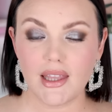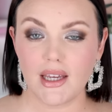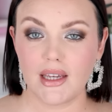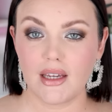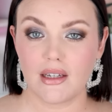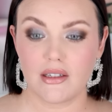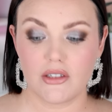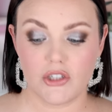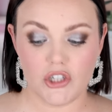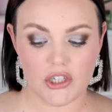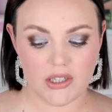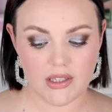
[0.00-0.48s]
they
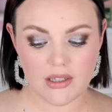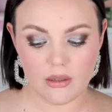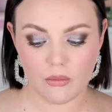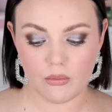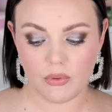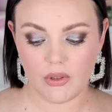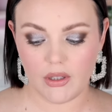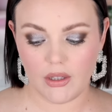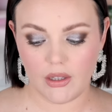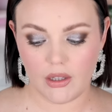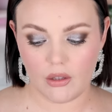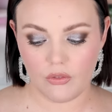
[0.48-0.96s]
are just
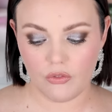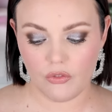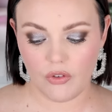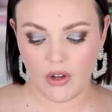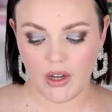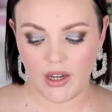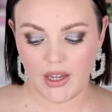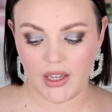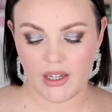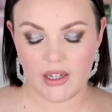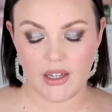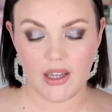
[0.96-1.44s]
completely
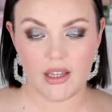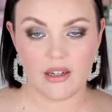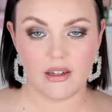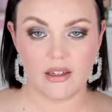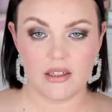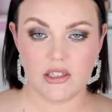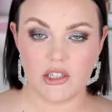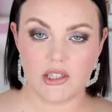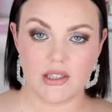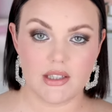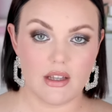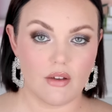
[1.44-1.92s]
fine and
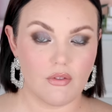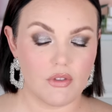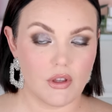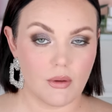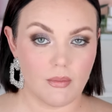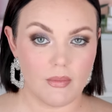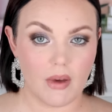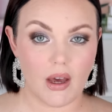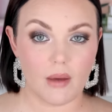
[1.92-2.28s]
I just love them.